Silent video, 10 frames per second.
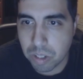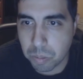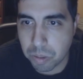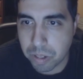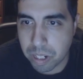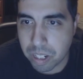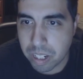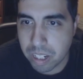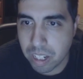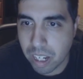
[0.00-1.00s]
Don't worry.
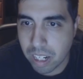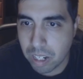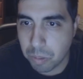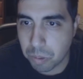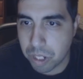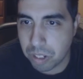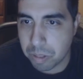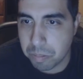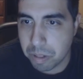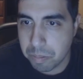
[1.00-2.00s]
I won't
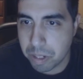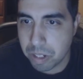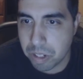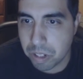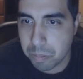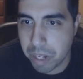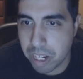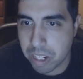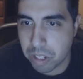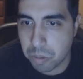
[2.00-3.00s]
kill him, because your
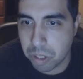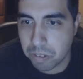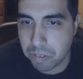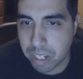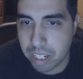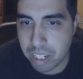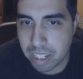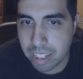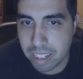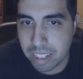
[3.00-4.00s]
companion qualified.